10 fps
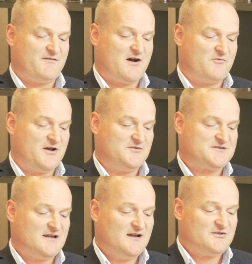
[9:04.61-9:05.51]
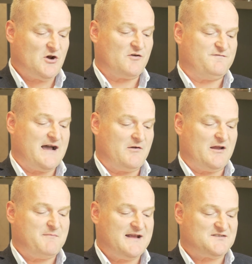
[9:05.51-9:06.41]
our roads, dog
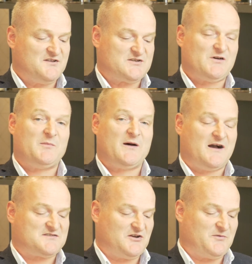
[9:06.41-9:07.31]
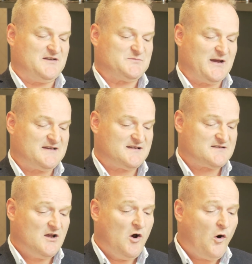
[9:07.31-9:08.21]
fouling, maintenance of our parks and green
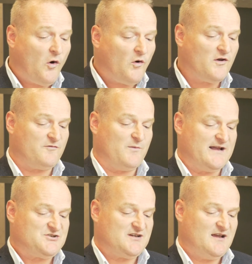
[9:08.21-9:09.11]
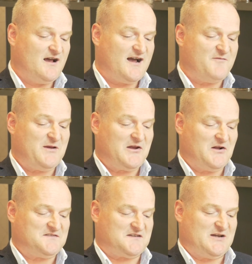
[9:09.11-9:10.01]
spaces, all of which I have been
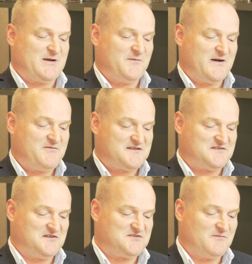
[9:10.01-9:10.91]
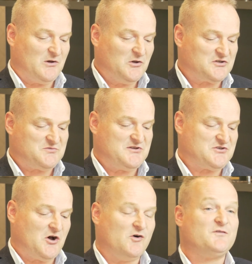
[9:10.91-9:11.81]
contacted about by residents and will look to
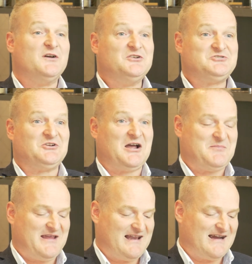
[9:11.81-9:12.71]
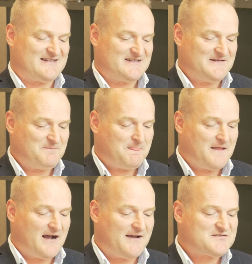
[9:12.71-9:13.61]
resolve should I be elected.
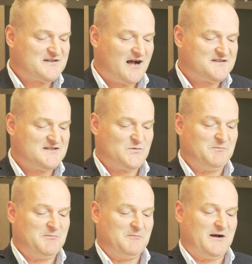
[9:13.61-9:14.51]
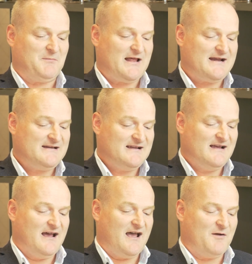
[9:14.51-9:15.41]
I have started to implement my plan
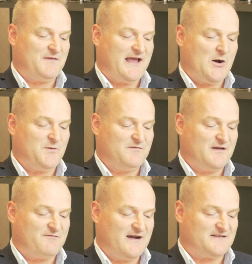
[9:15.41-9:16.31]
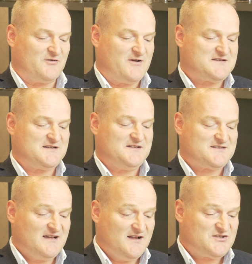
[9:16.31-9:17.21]
with the help of affected
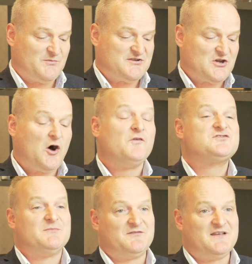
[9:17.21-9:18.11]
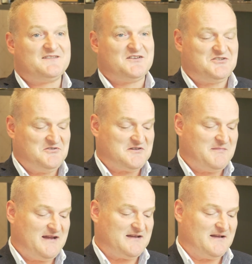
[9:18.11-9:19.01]
residents to resolve some of these issues
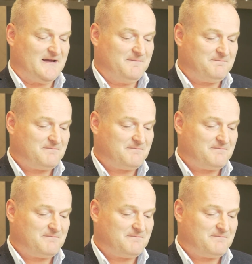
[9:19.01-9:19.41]
immediately.